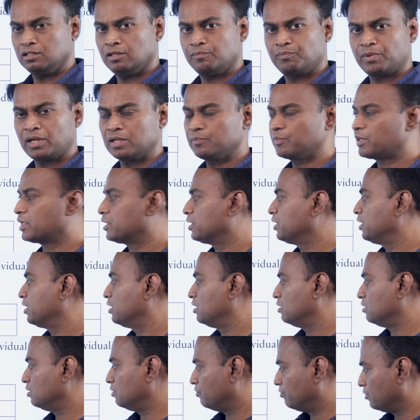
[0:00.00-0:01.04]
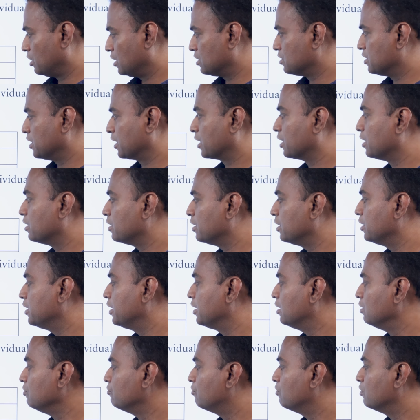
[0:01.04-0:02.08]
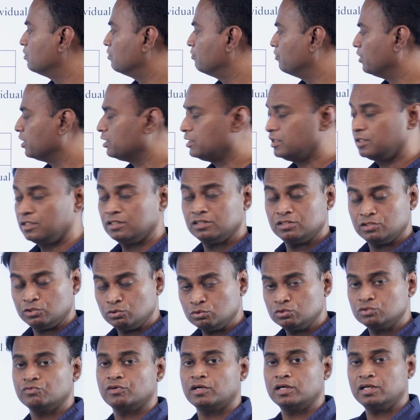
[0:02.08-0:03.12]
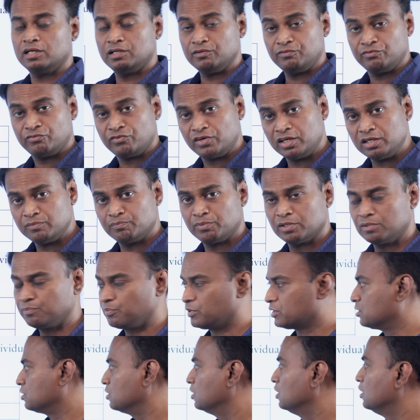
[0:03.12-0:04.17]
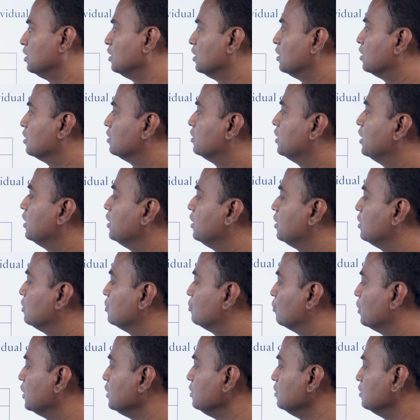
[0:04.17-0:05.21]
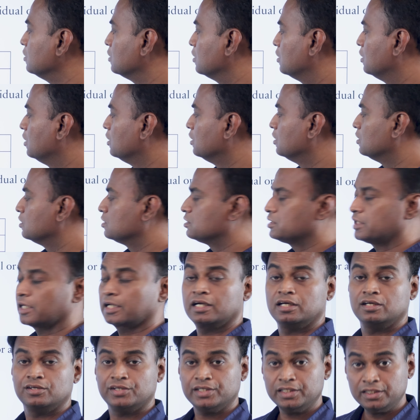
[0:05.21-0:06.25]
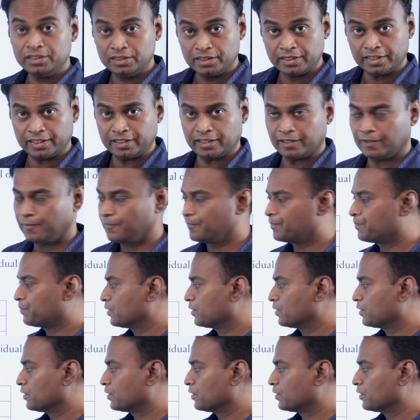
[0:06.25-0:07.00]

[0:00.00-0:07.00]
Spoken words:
the primary data as secondary data when it is used for different purpose, then it is known as secondary data.